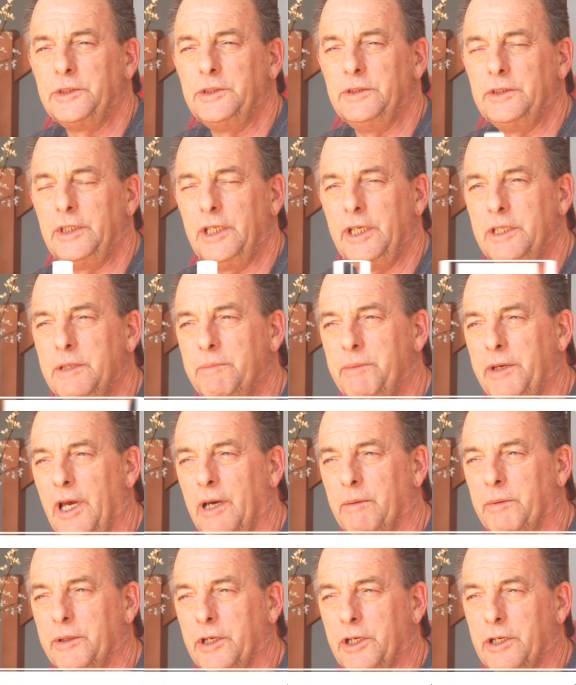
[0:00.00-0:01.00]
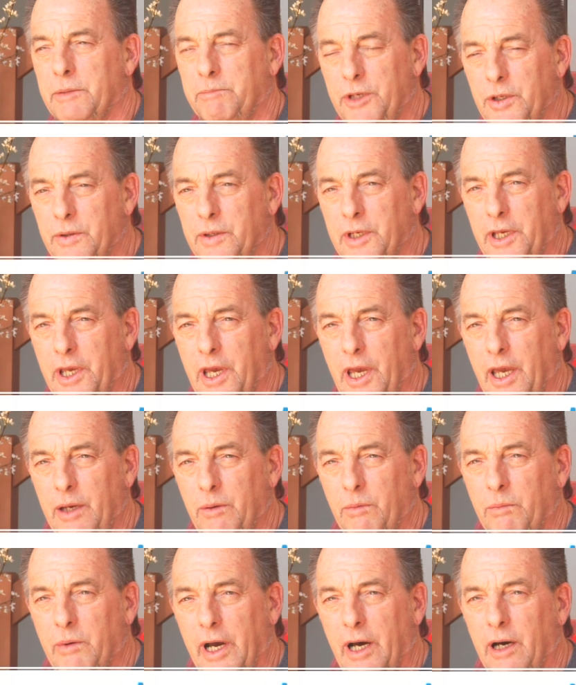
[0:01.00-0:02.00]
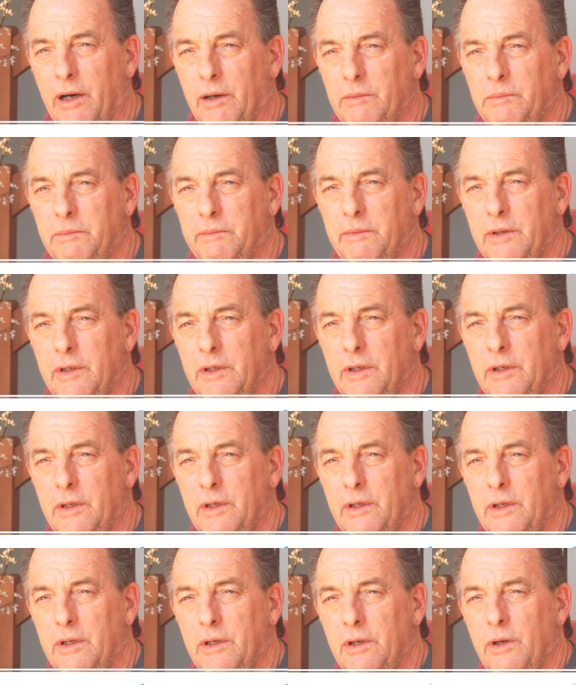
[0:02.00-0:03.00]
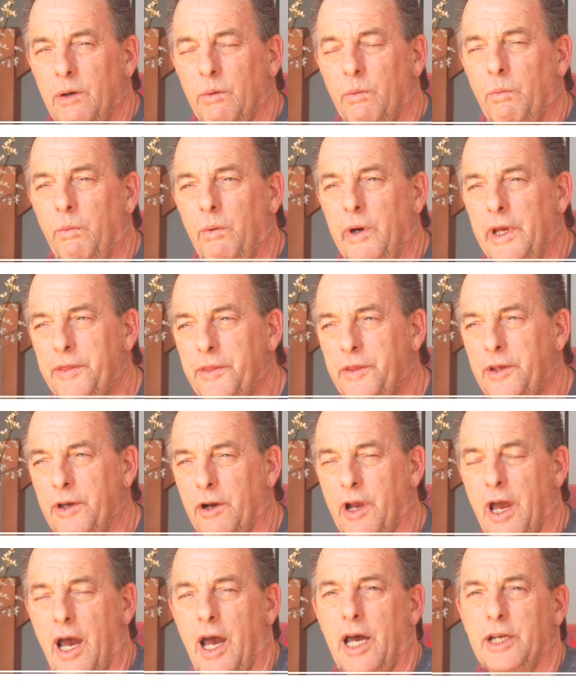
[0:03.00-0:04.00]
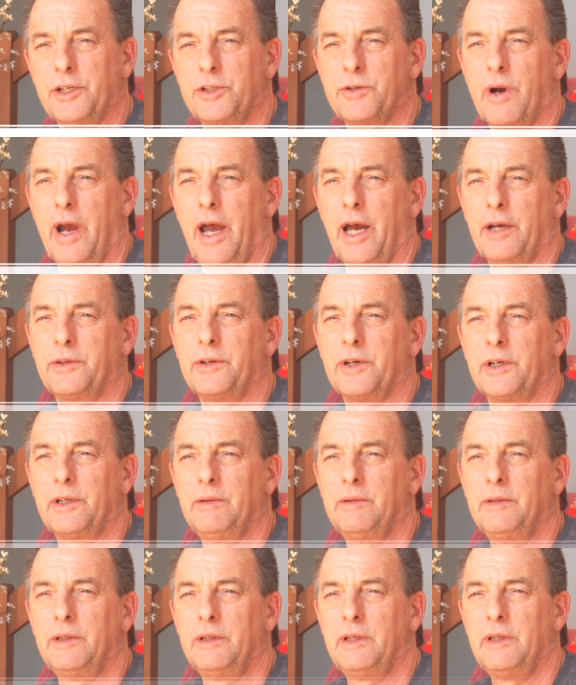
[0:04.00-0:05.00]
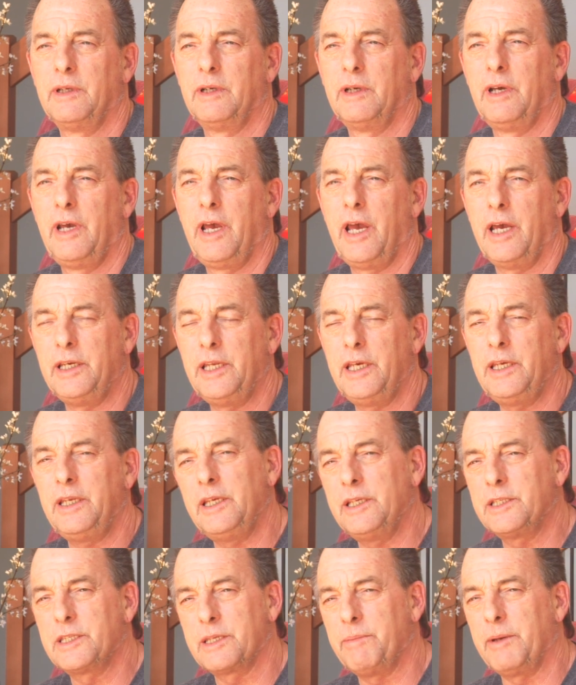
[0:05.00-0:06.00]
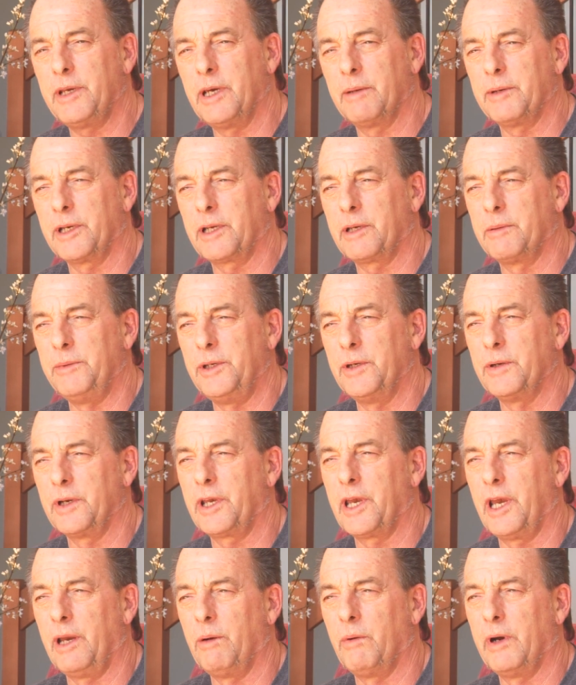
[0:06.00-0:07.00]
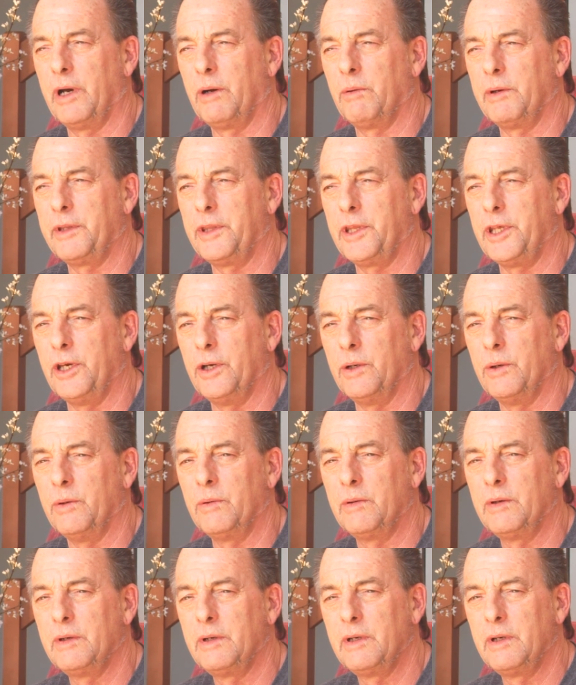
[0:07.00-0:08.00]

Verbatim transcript: You need to be able to communicate well with your contractor, and he needs to be able to communicate well with you.